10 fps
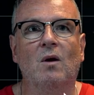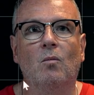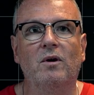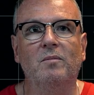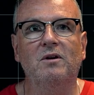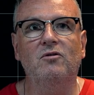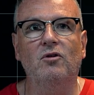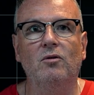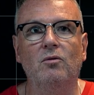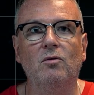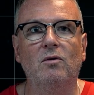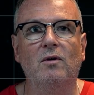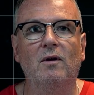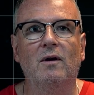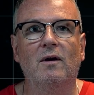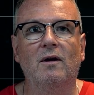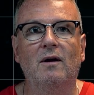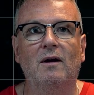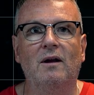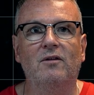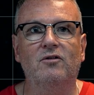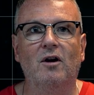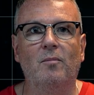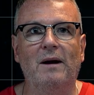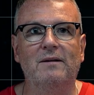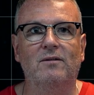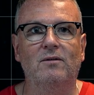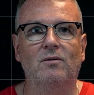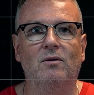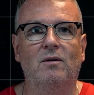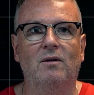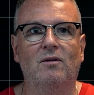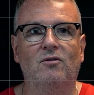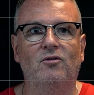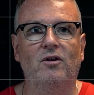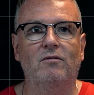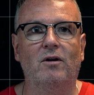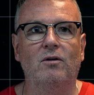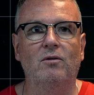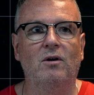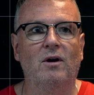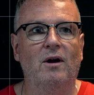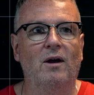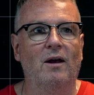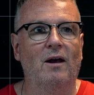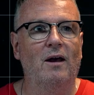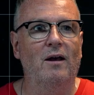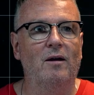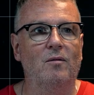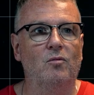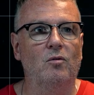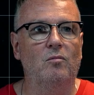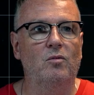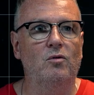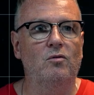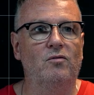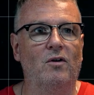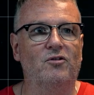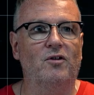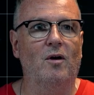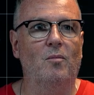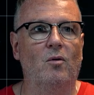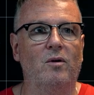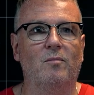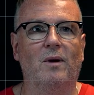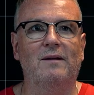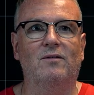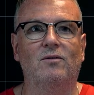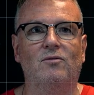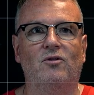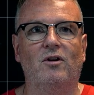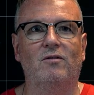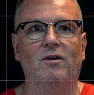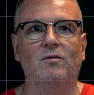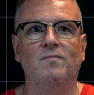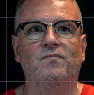What I'm going to do, let's go back to 0, and we'll move our start point back to 0,